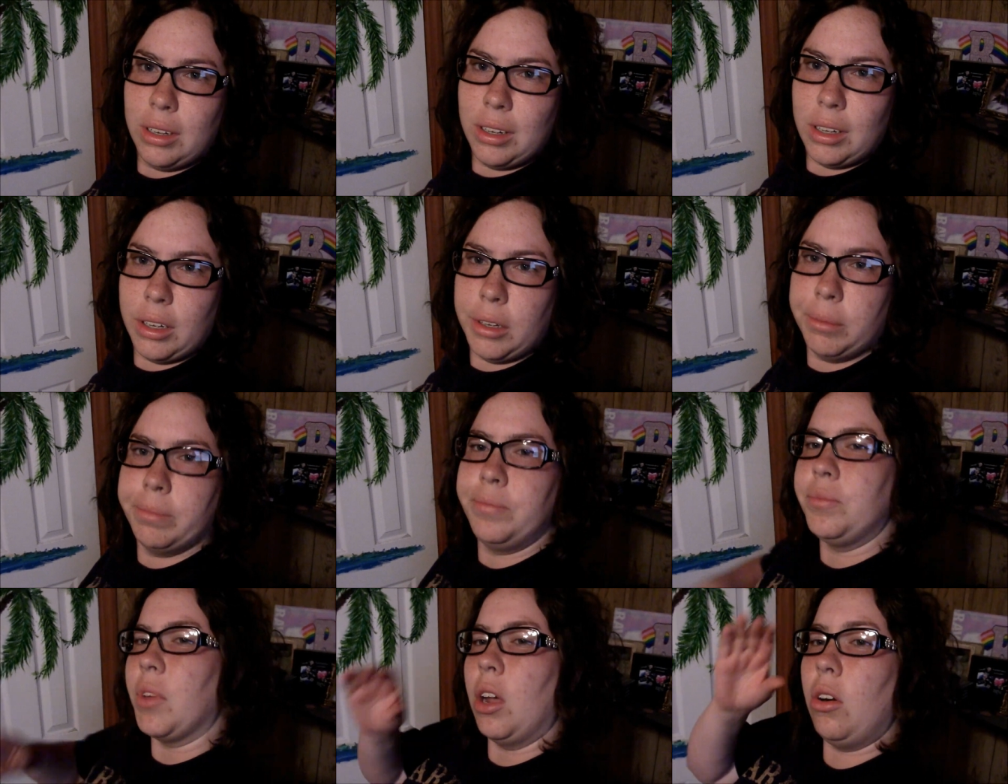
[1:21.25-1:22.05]
I
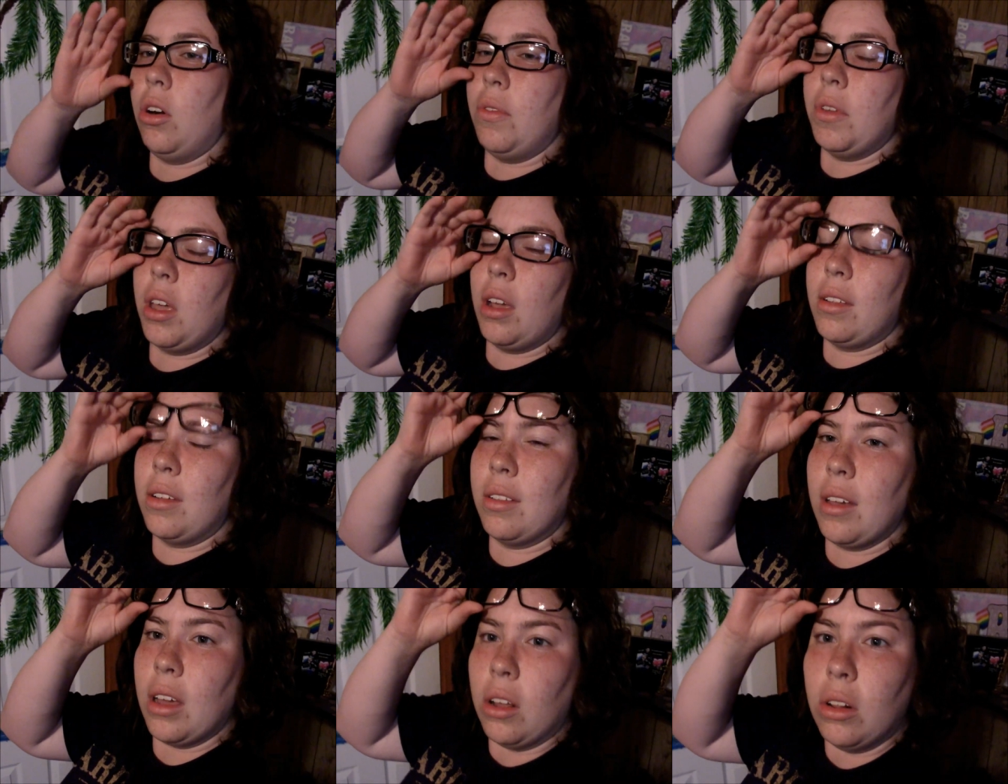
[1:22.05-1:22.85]
don't know if you guys could
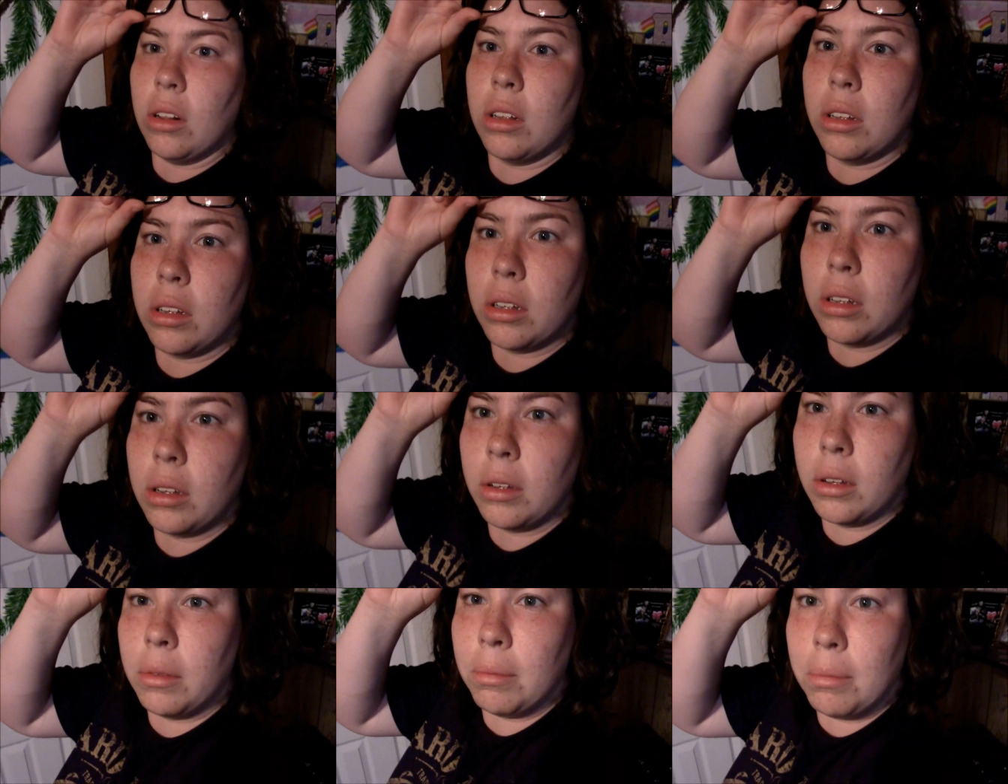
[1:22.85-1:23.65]
tell,
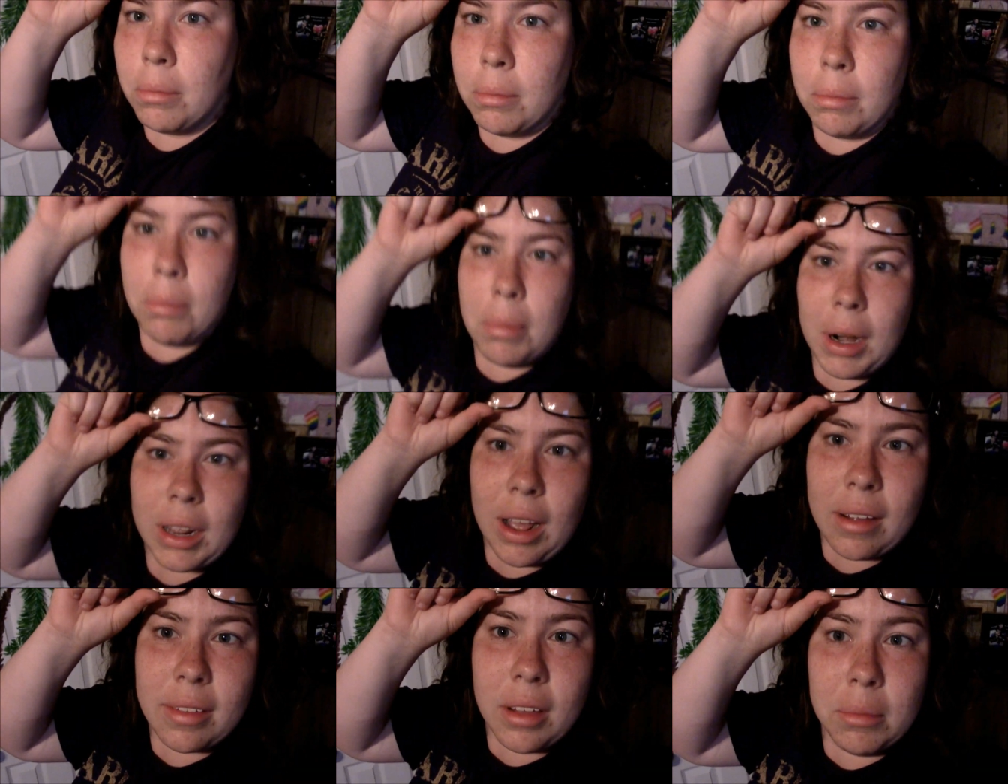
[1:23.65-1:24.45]
but I
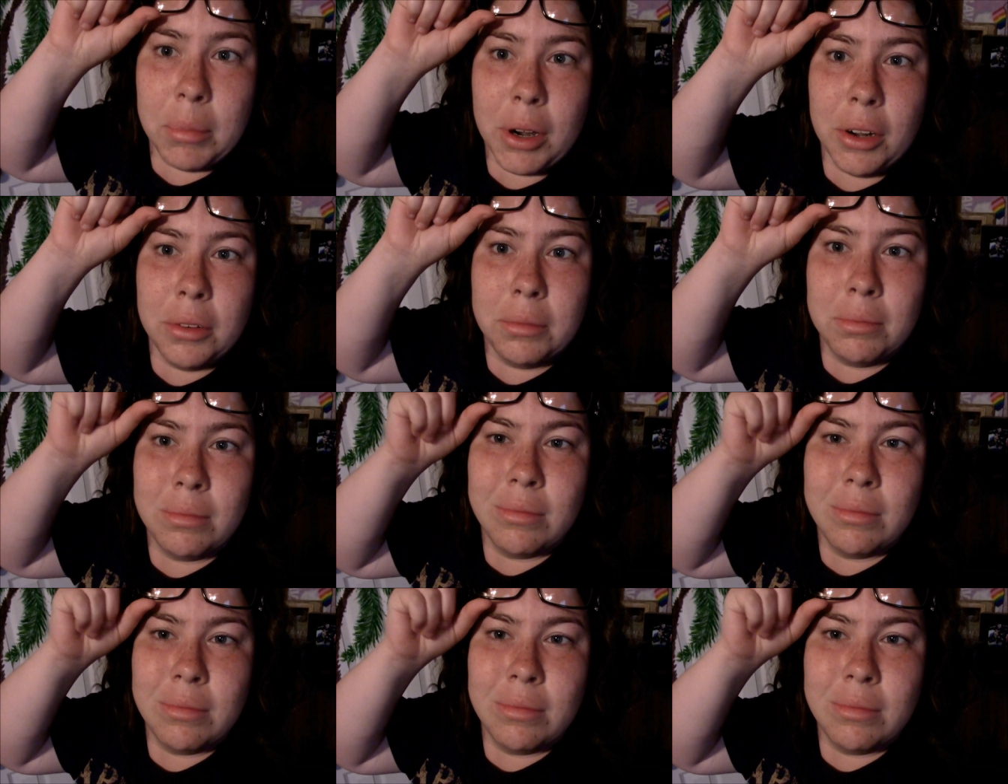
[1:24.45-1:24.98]
got sunburnt.